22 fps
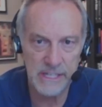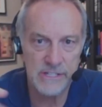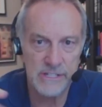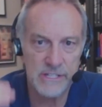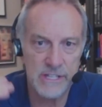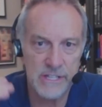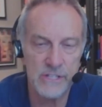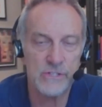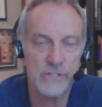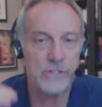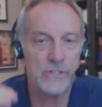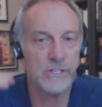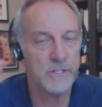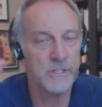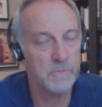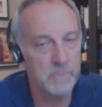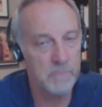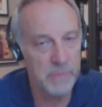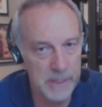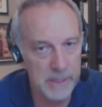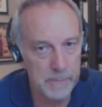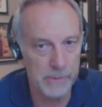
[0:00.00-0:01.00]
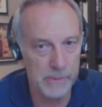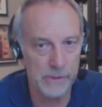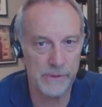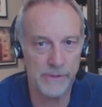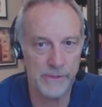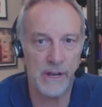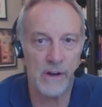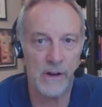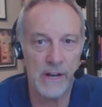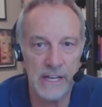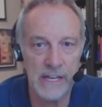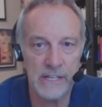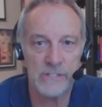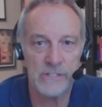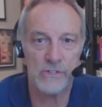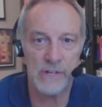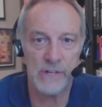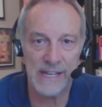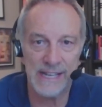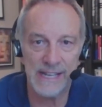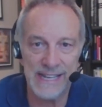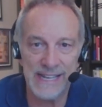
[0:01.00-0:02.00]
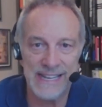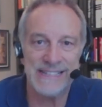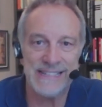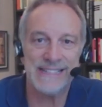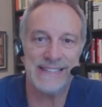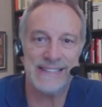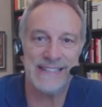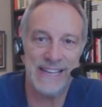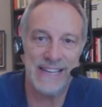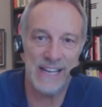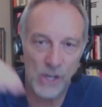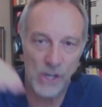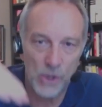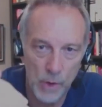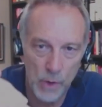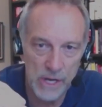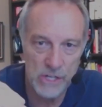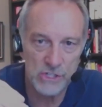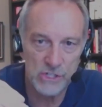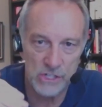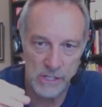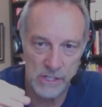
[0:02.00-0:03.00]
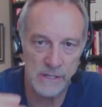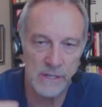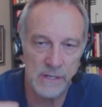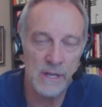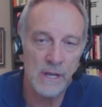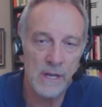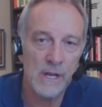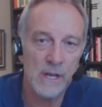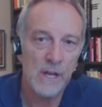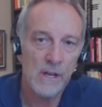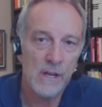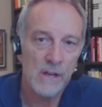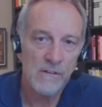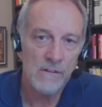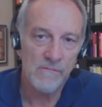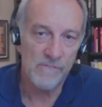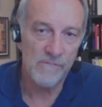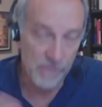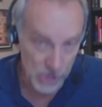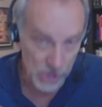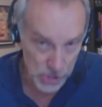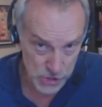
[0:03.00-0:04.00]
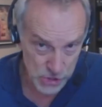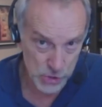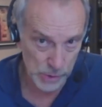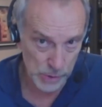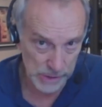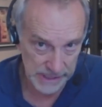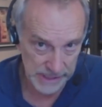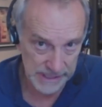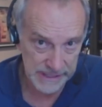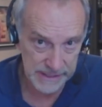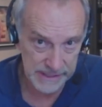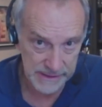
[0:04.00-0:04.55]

These are just people. They're entering into the equation virtually.